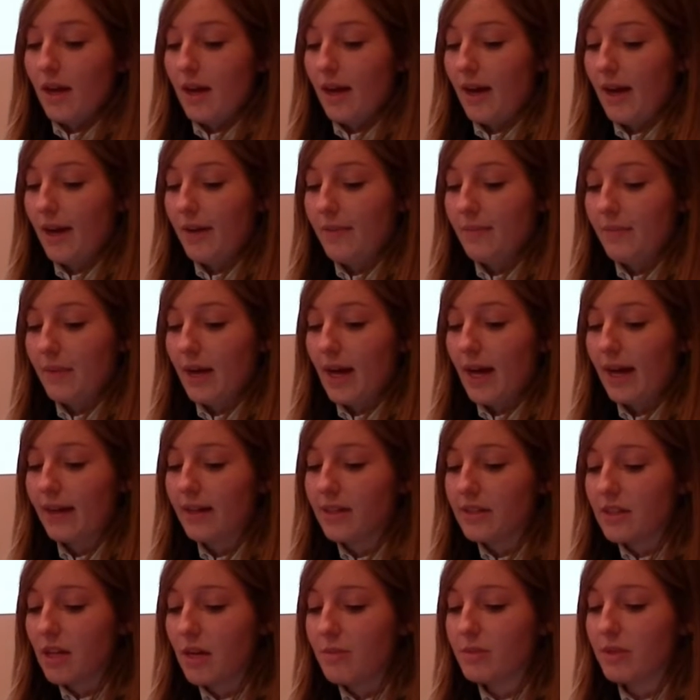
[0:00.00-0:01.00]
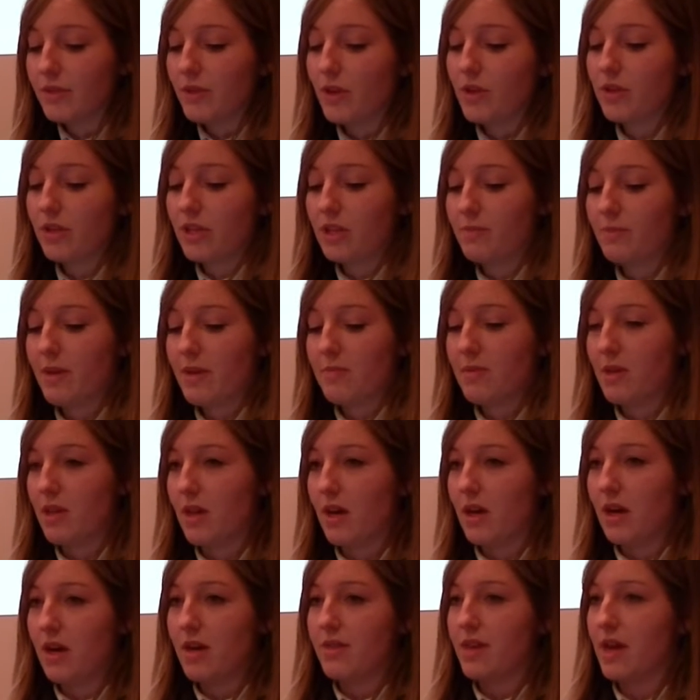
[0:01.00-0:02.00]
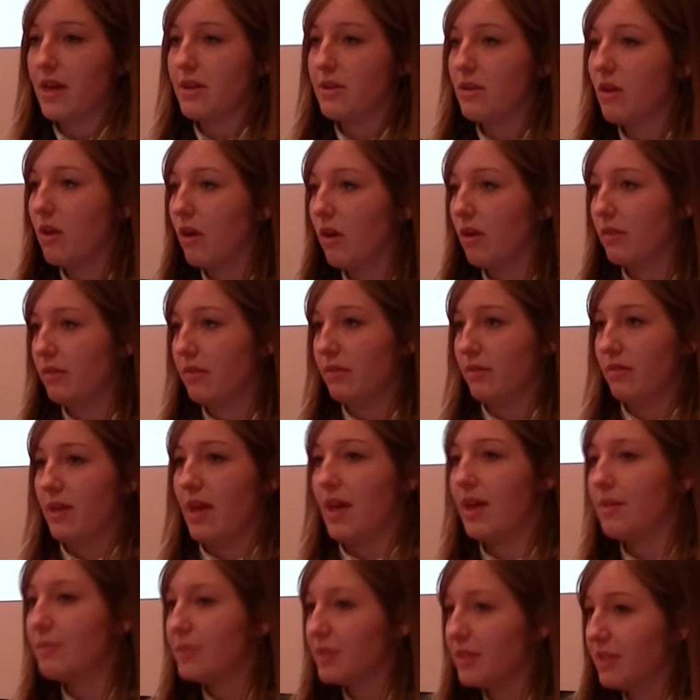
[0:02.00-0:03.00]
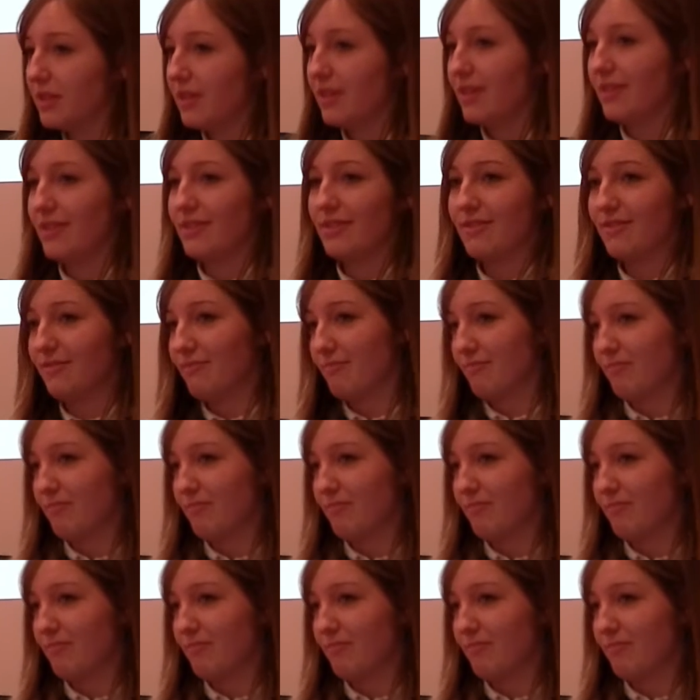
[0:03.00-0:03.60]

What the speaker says: And in terms of who these people are, they're not hipsters.